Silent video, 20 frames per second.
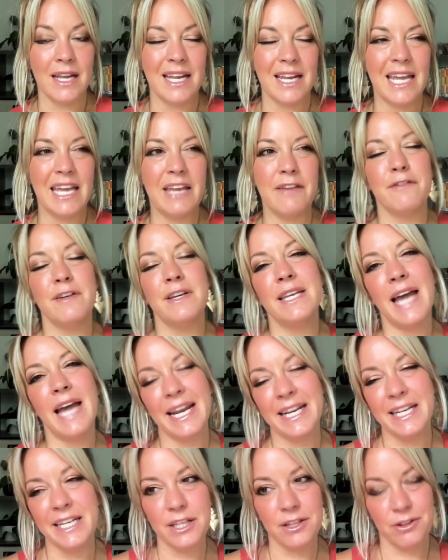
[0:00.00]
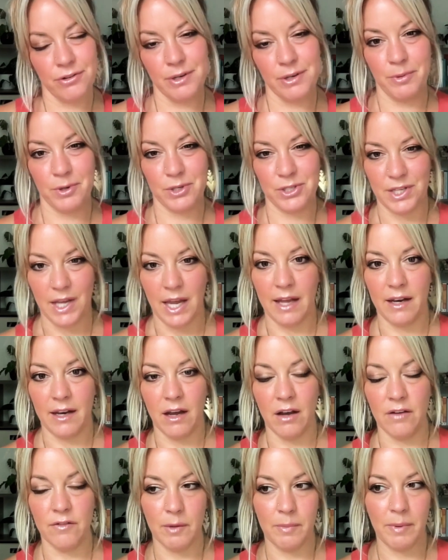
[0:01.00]
if 93%
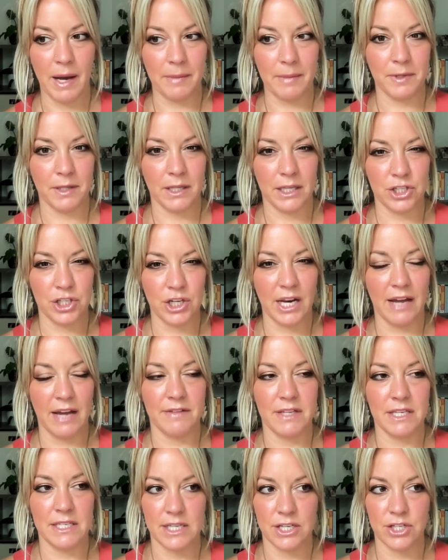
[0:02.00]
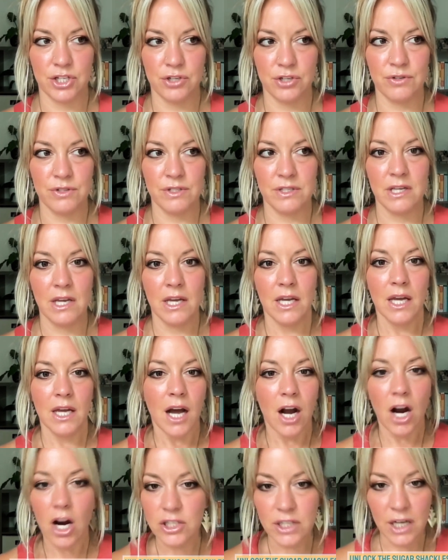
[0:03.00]
of our population have these issues,
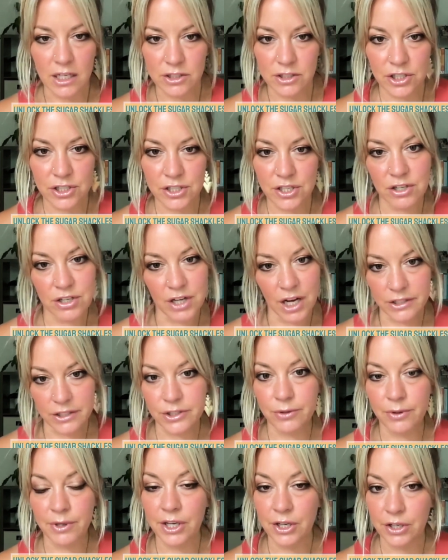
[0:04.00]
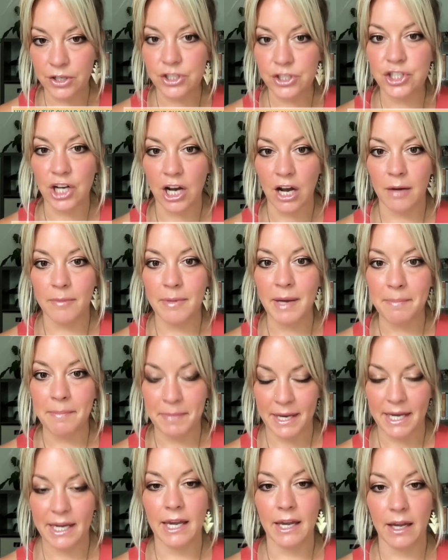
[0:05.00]
our doctors are not doing a good job at
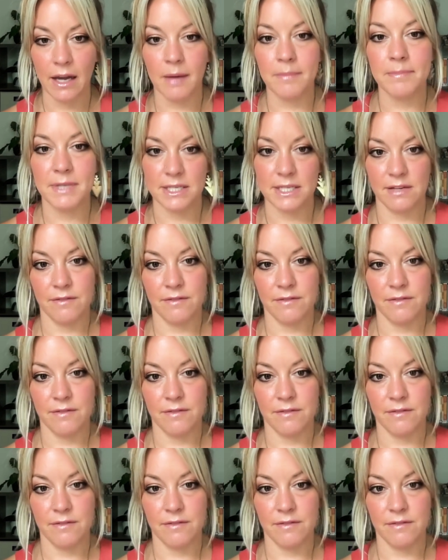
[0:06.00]
picking up this